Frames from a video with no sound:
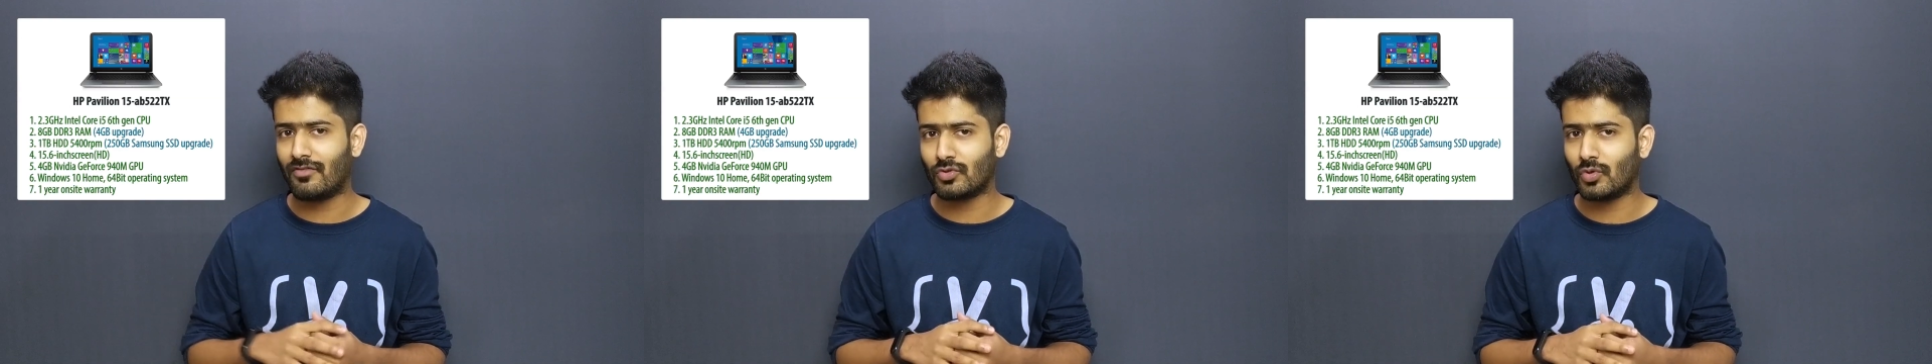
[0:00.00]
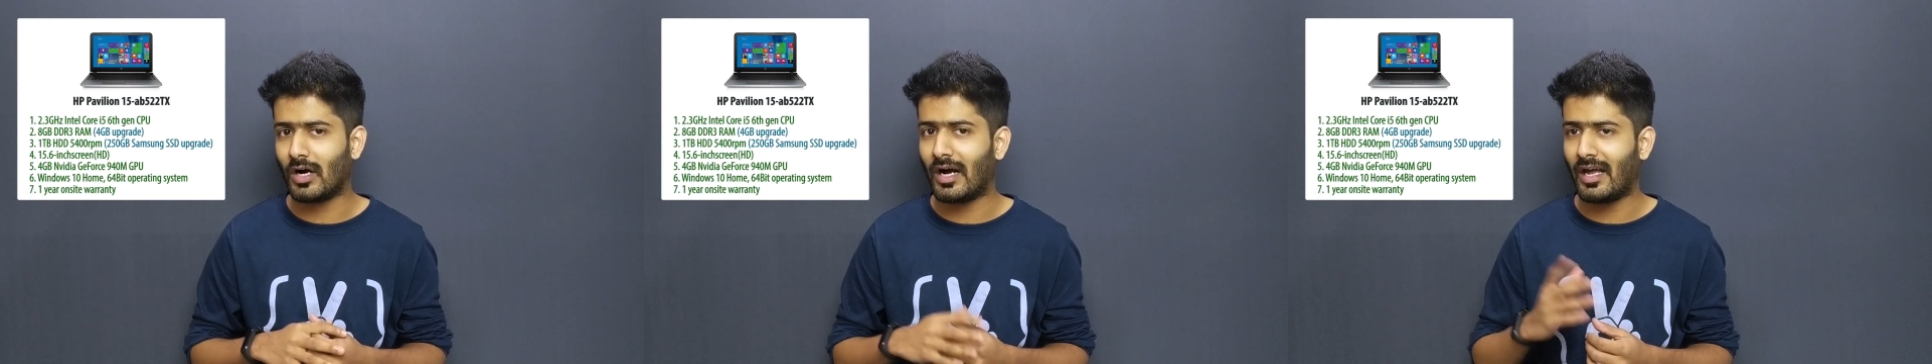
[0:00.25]

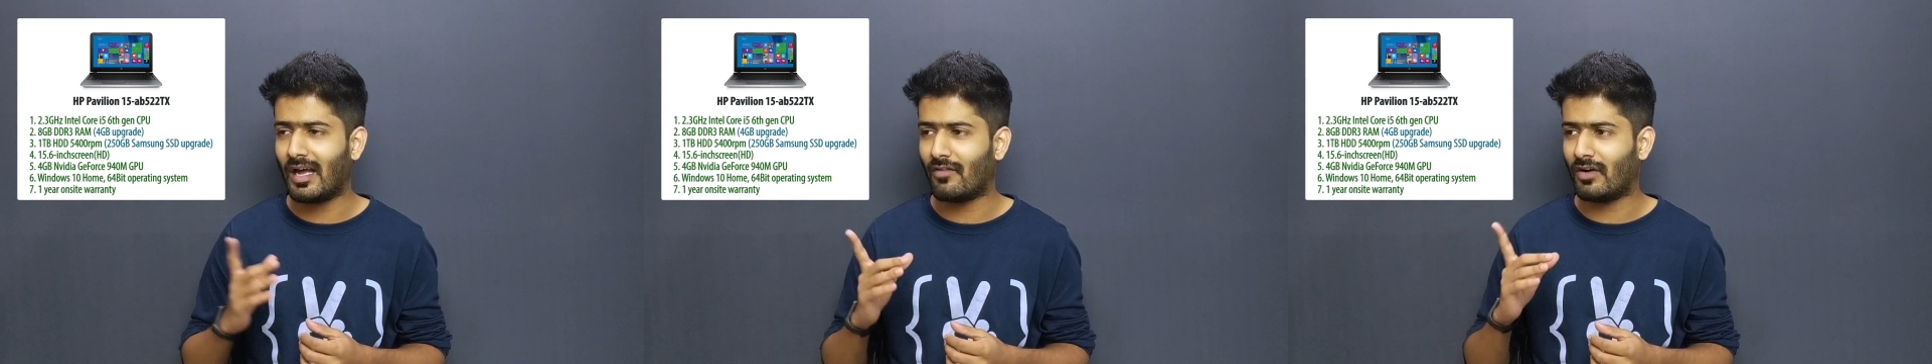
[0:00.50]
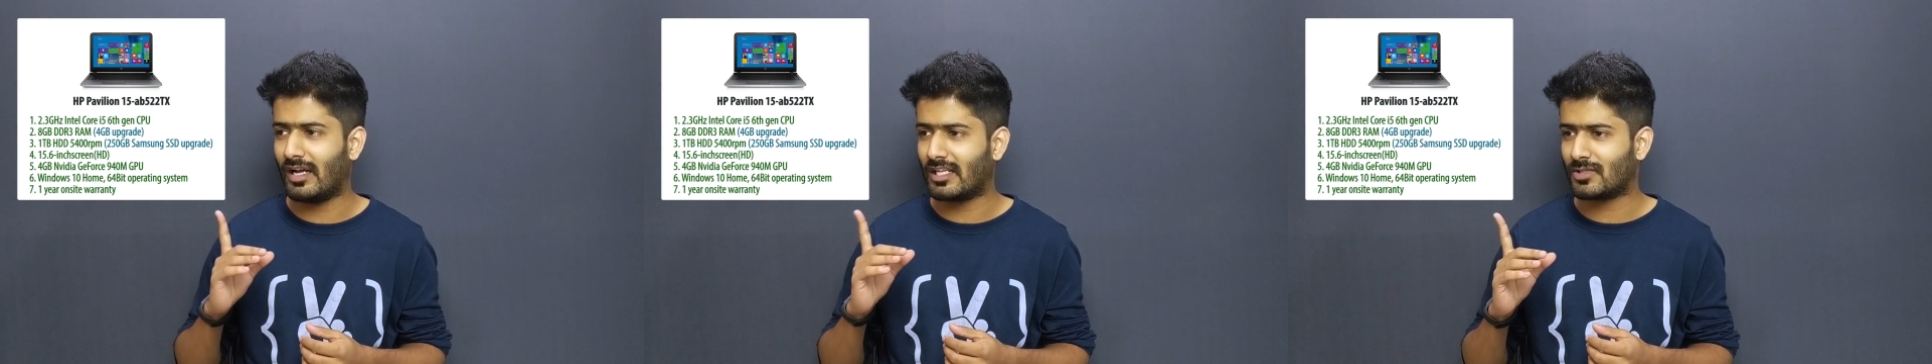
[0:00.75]
So I have a
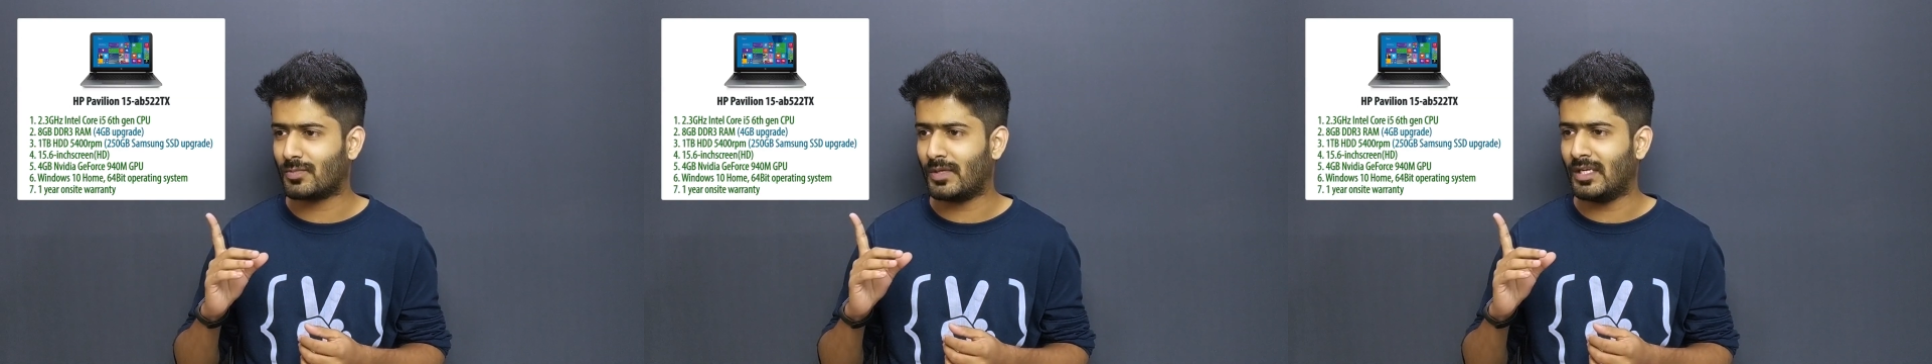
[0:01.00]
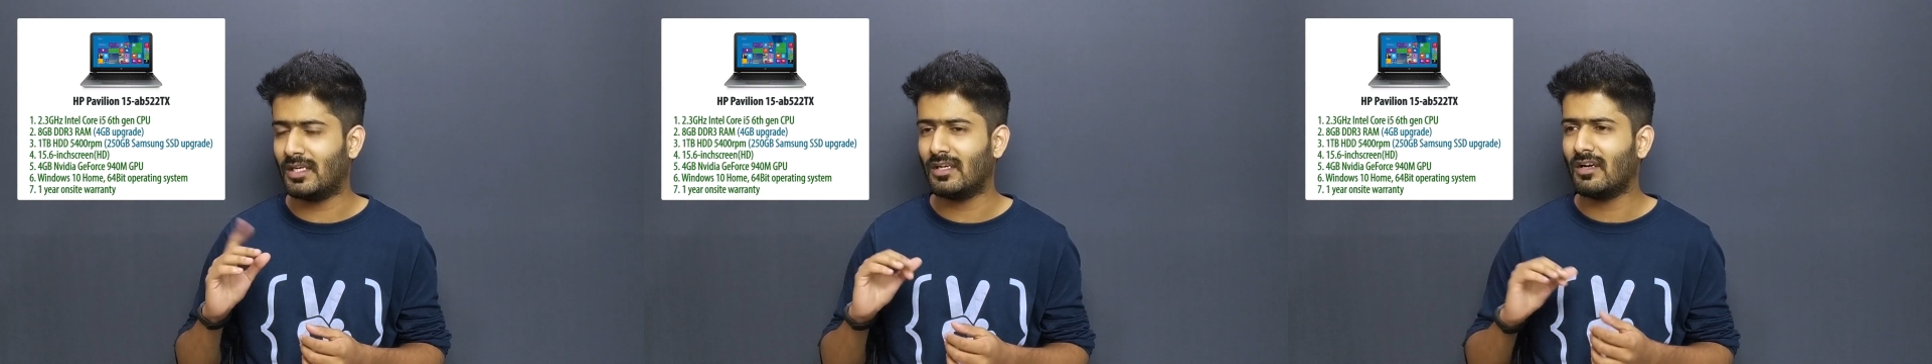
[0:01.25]

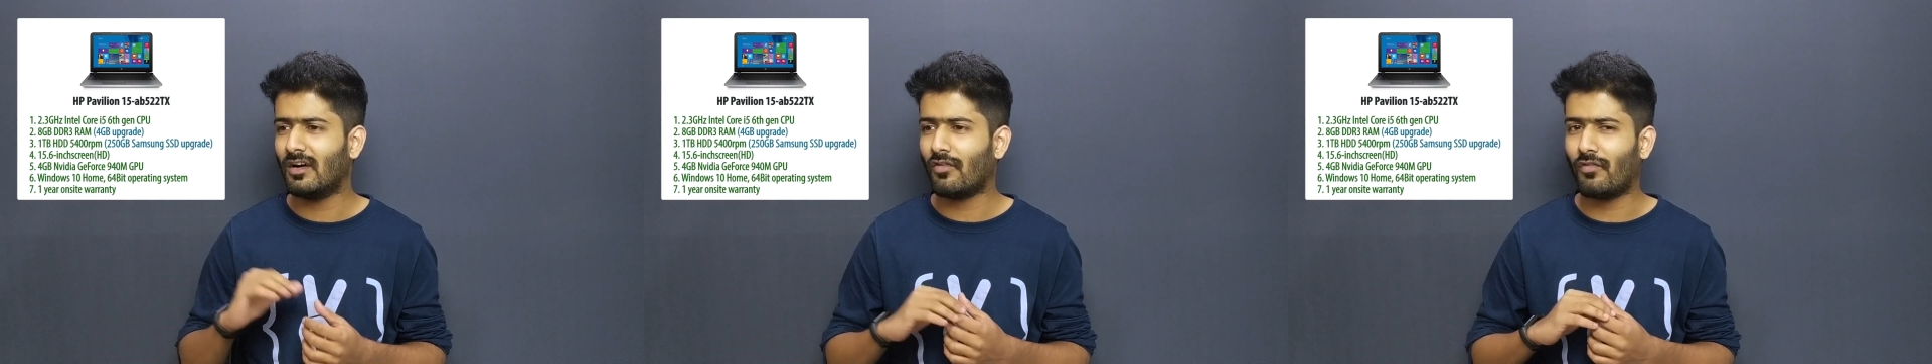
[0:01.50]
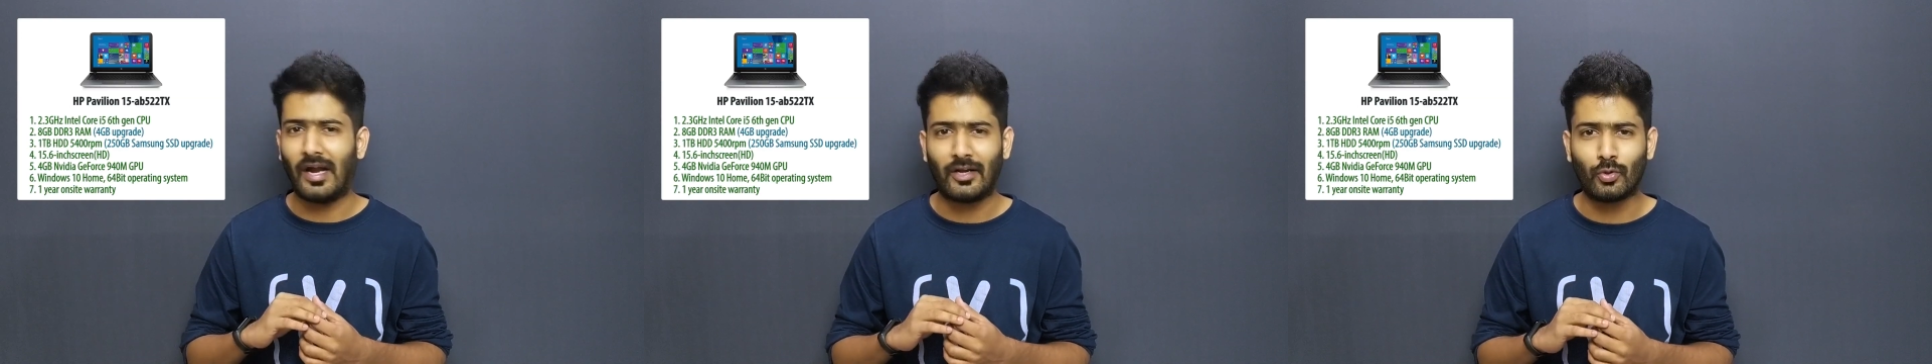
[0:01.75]
HP
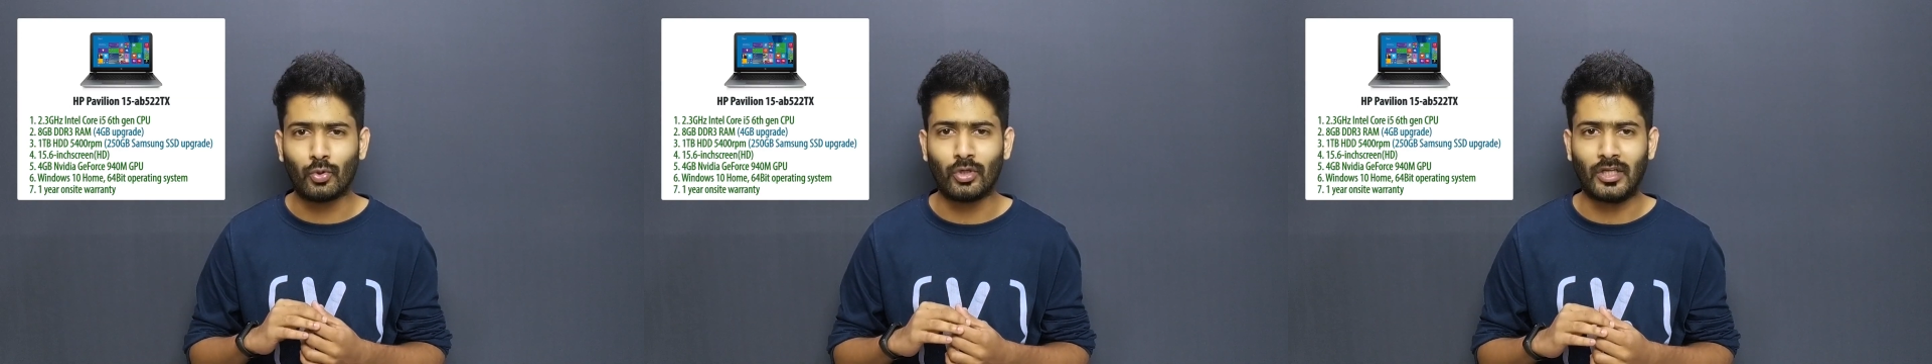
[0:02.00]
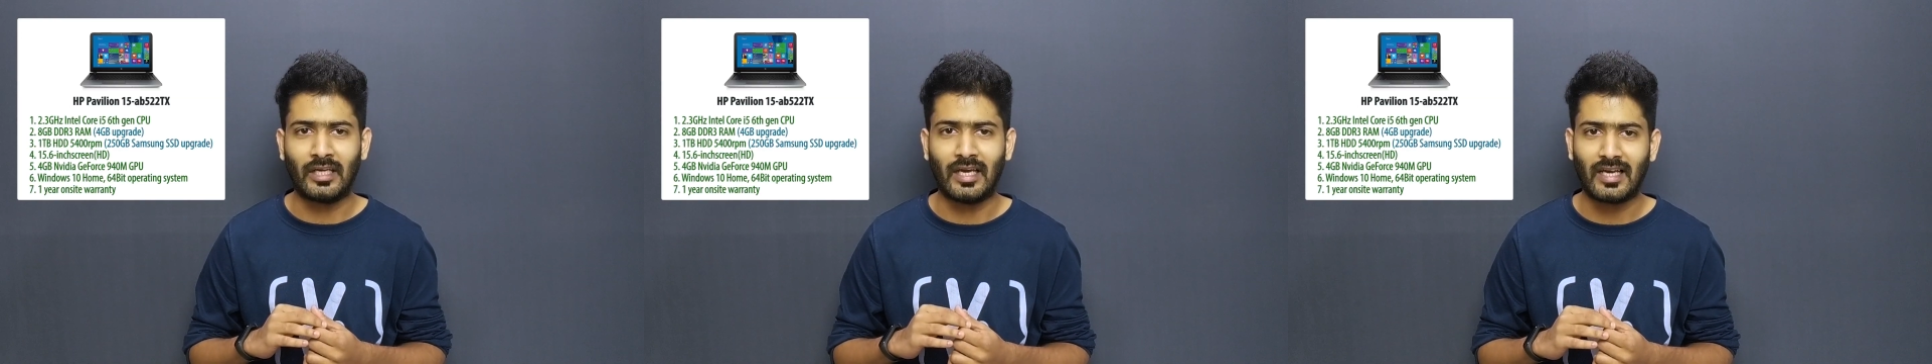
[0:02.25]

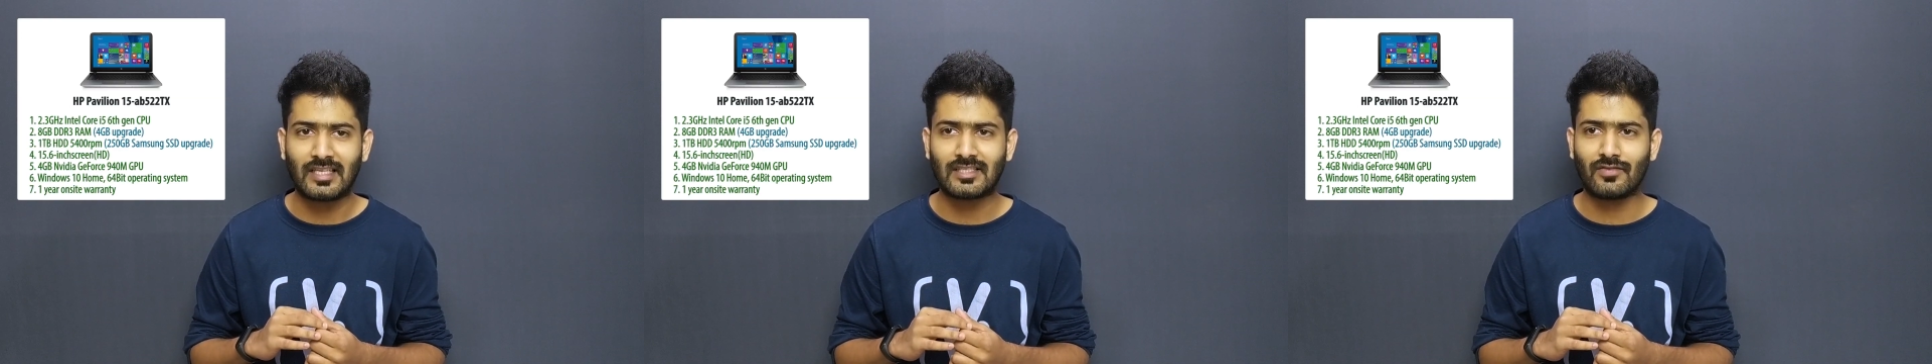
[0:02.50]
522TX